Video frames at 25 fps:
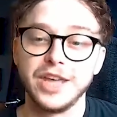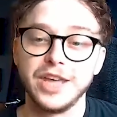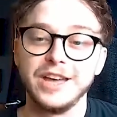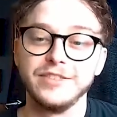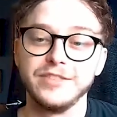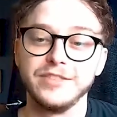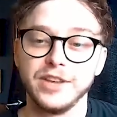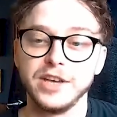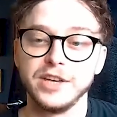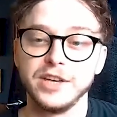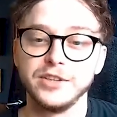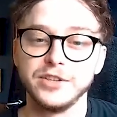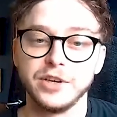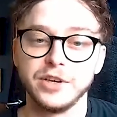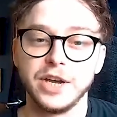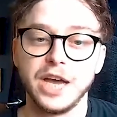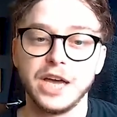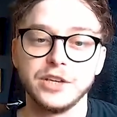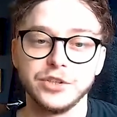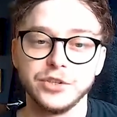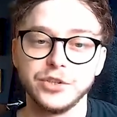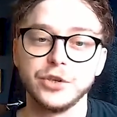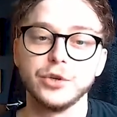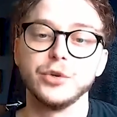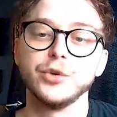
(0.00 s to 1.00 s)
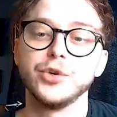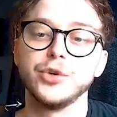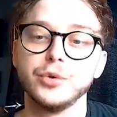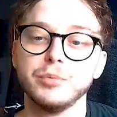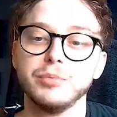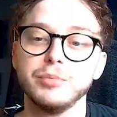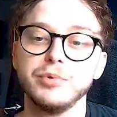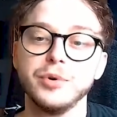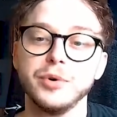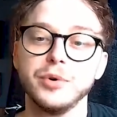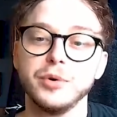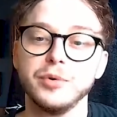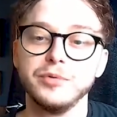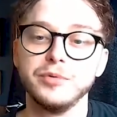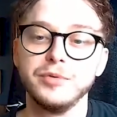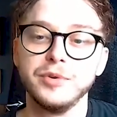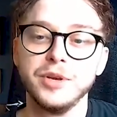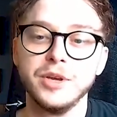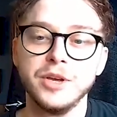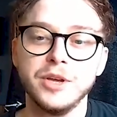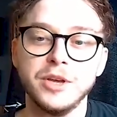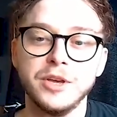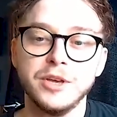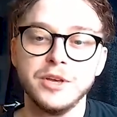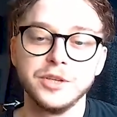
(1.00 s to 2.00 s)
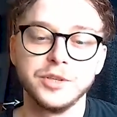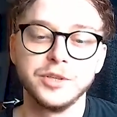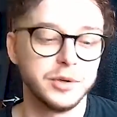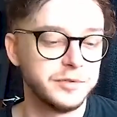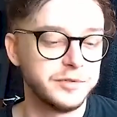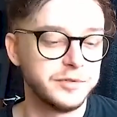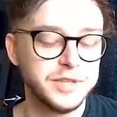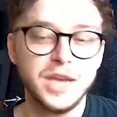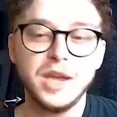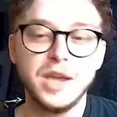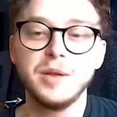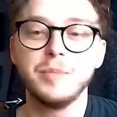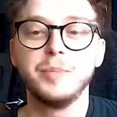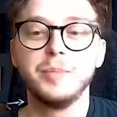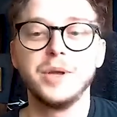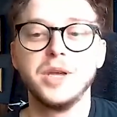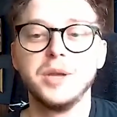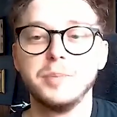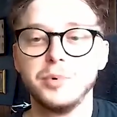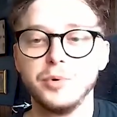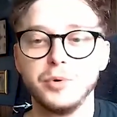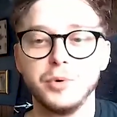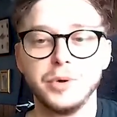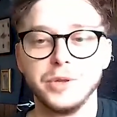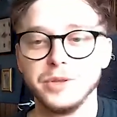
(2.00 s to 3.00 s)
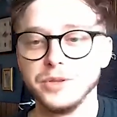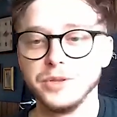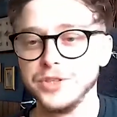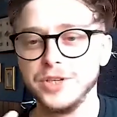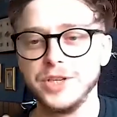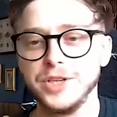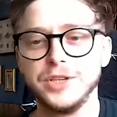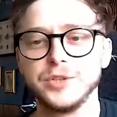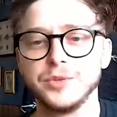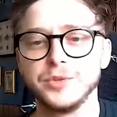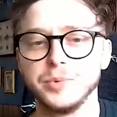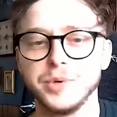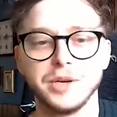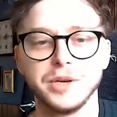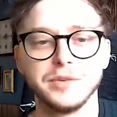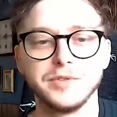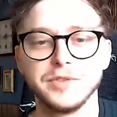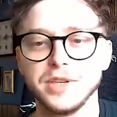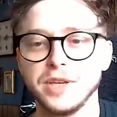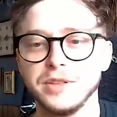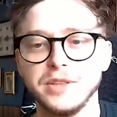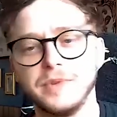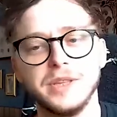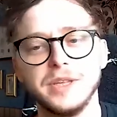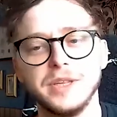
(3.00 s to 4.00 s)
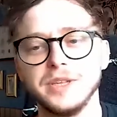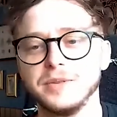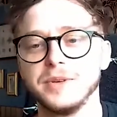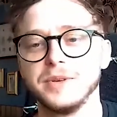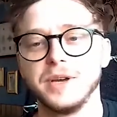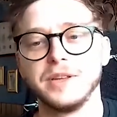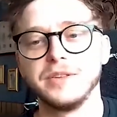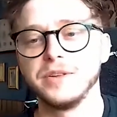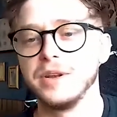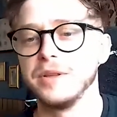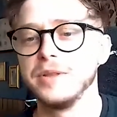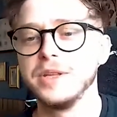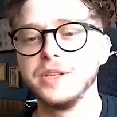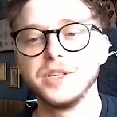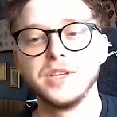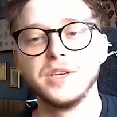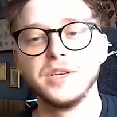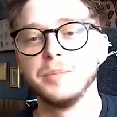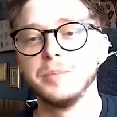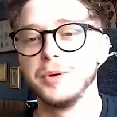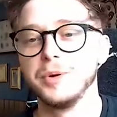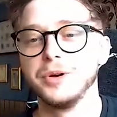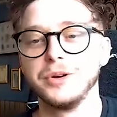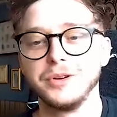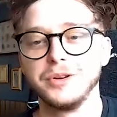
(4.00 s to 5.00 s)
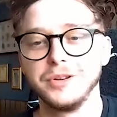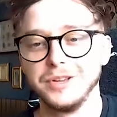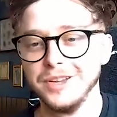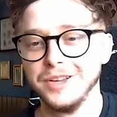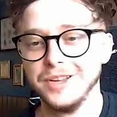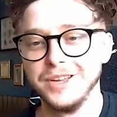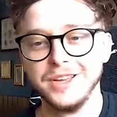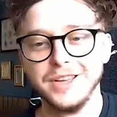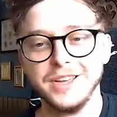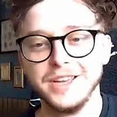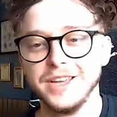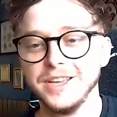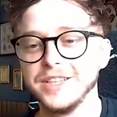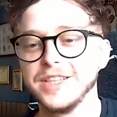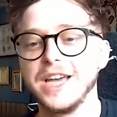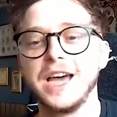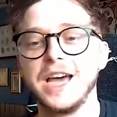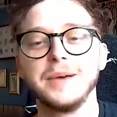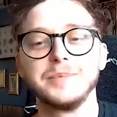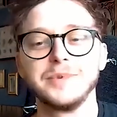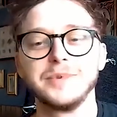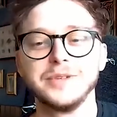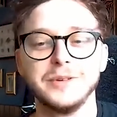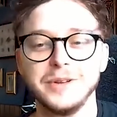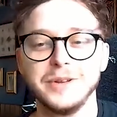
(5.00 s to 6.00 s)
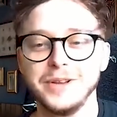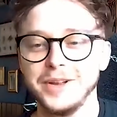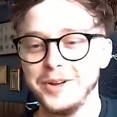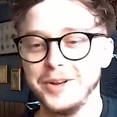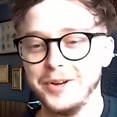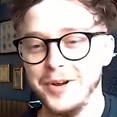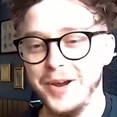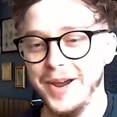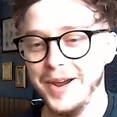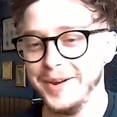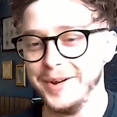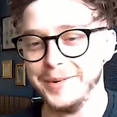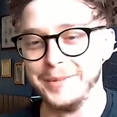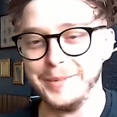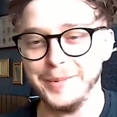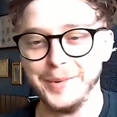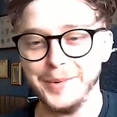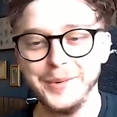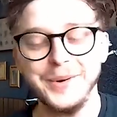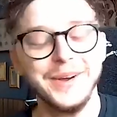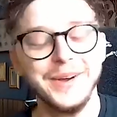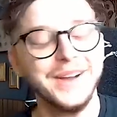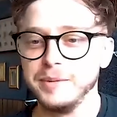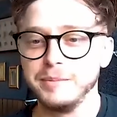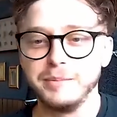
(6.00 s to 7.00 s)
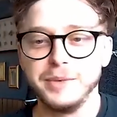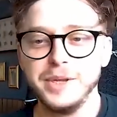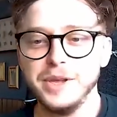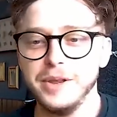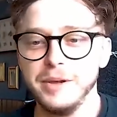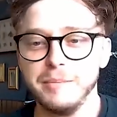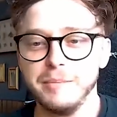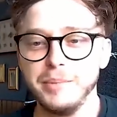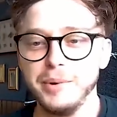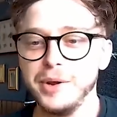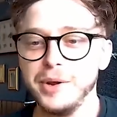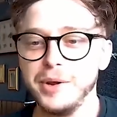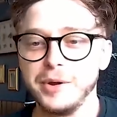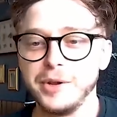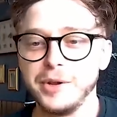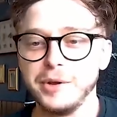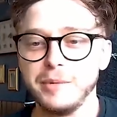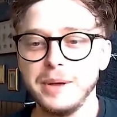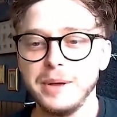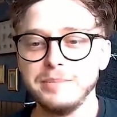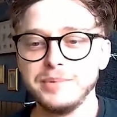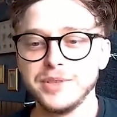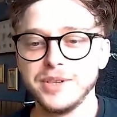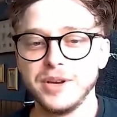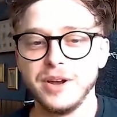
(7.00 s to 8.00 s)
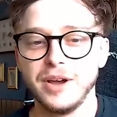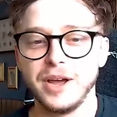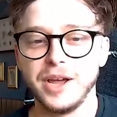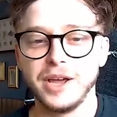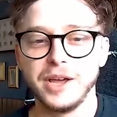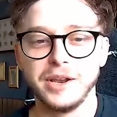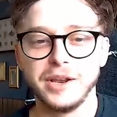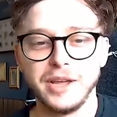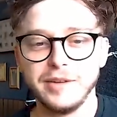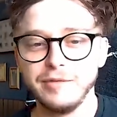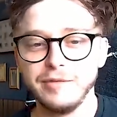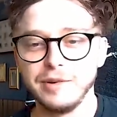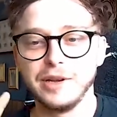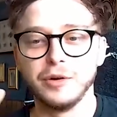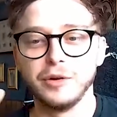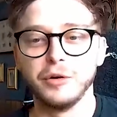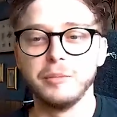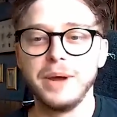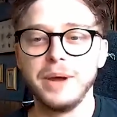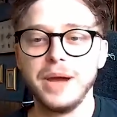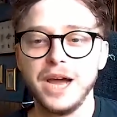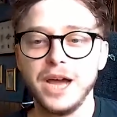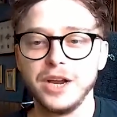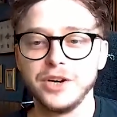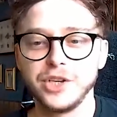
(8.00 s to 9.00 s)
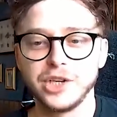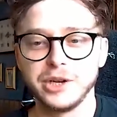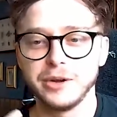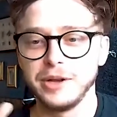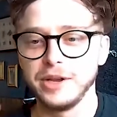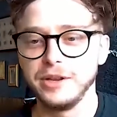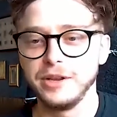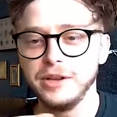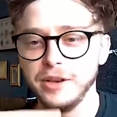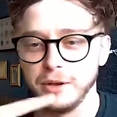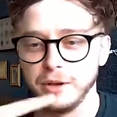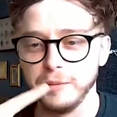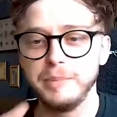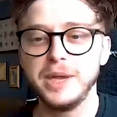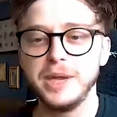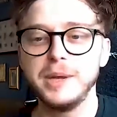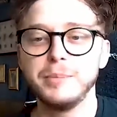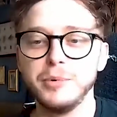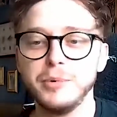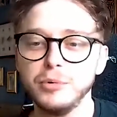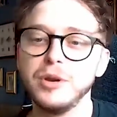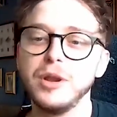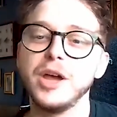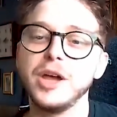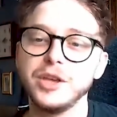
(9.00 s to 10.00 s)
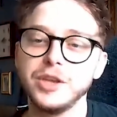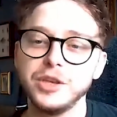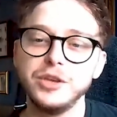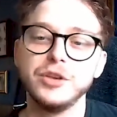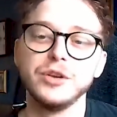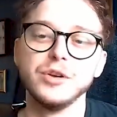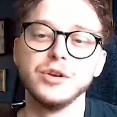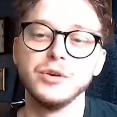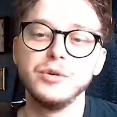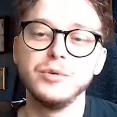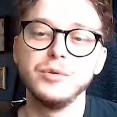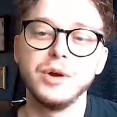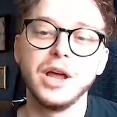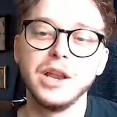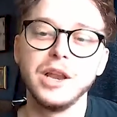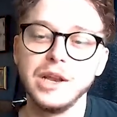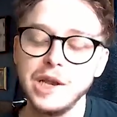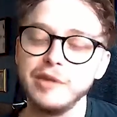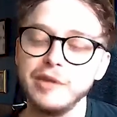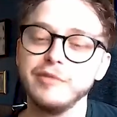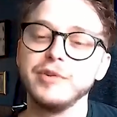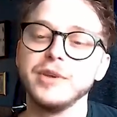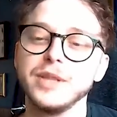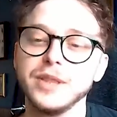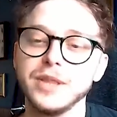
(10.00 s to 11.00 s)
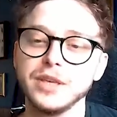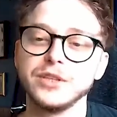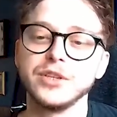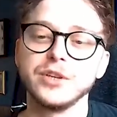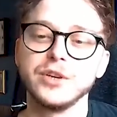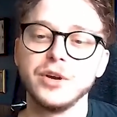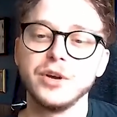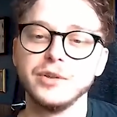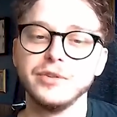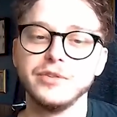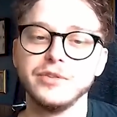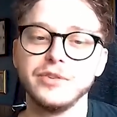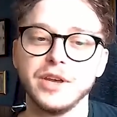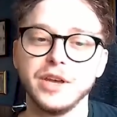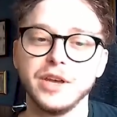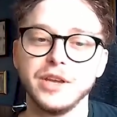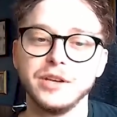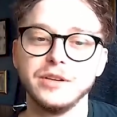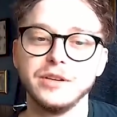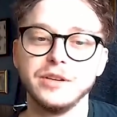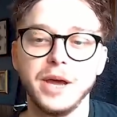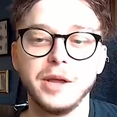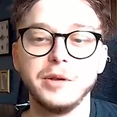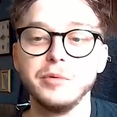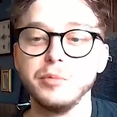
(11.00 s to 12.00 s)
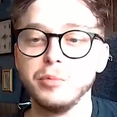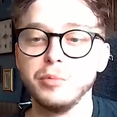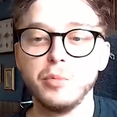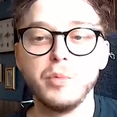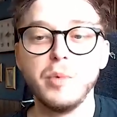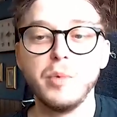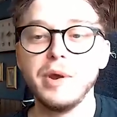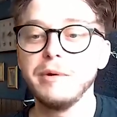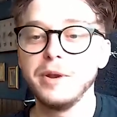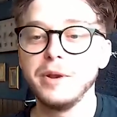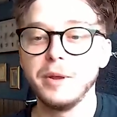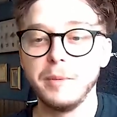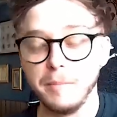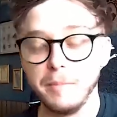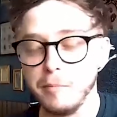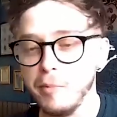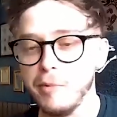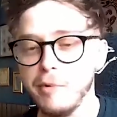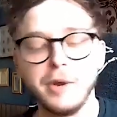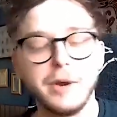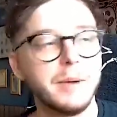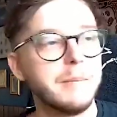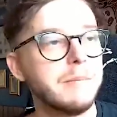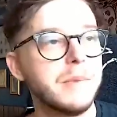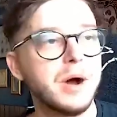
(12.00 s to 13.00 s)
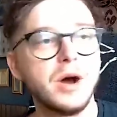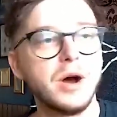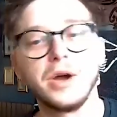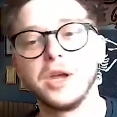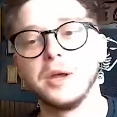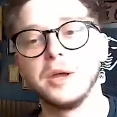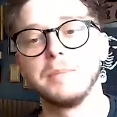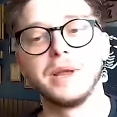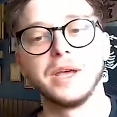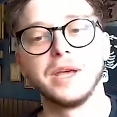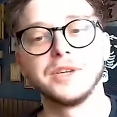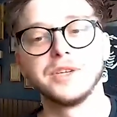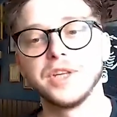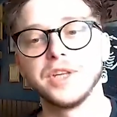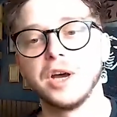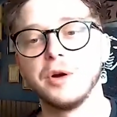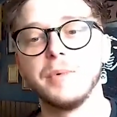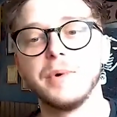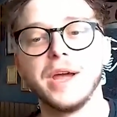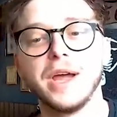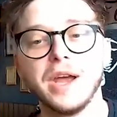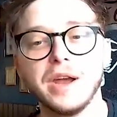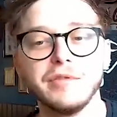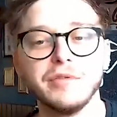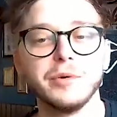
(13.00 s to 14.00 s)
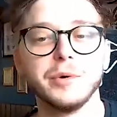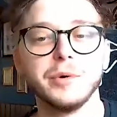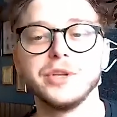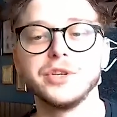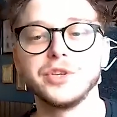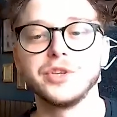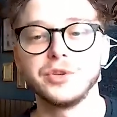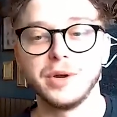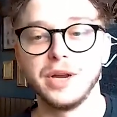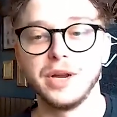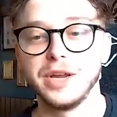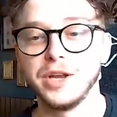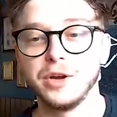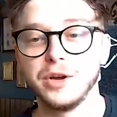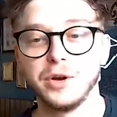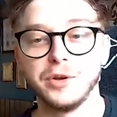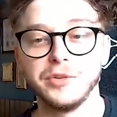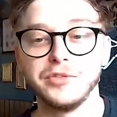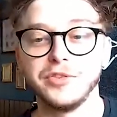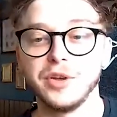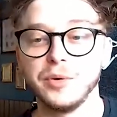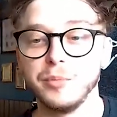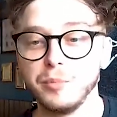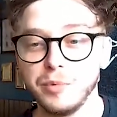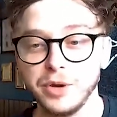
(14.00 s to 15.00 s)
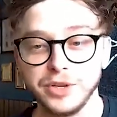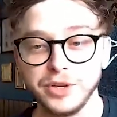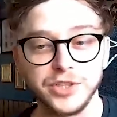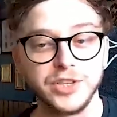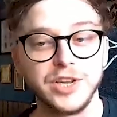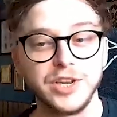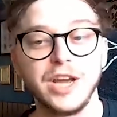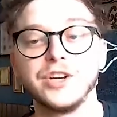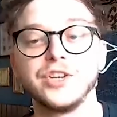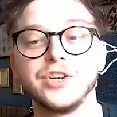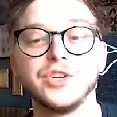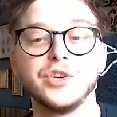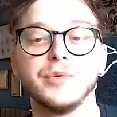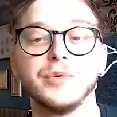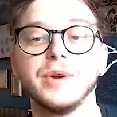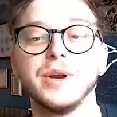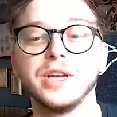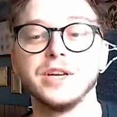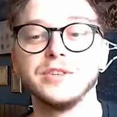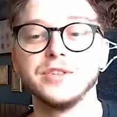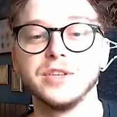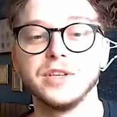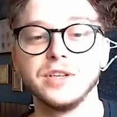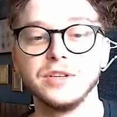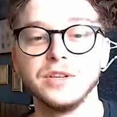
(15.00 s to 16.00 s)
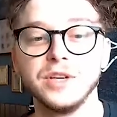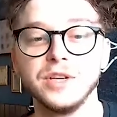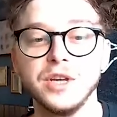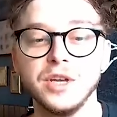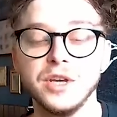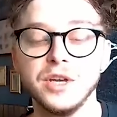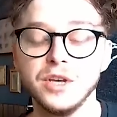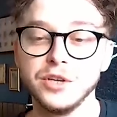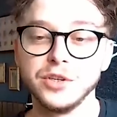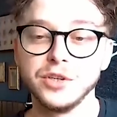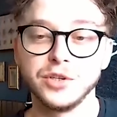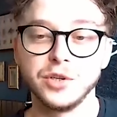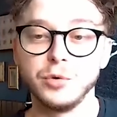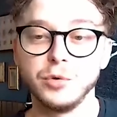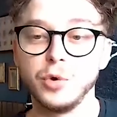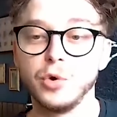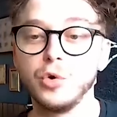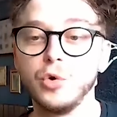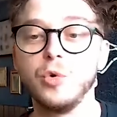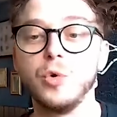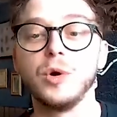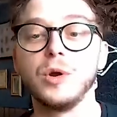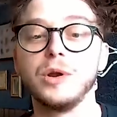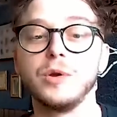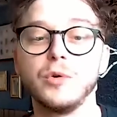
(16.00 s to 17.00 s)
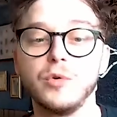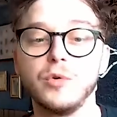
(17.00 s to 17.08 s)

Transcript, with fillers: that data as social proof. So if 10 people in the C-suite have said this, I don't know, this ebook is absolutely incredible, you know, put it on your website and have a little badge going, you know, people like you are loving this content. And we're in a we're in a marketplace now where everyone is creating content. We're saturated. Absolutely. So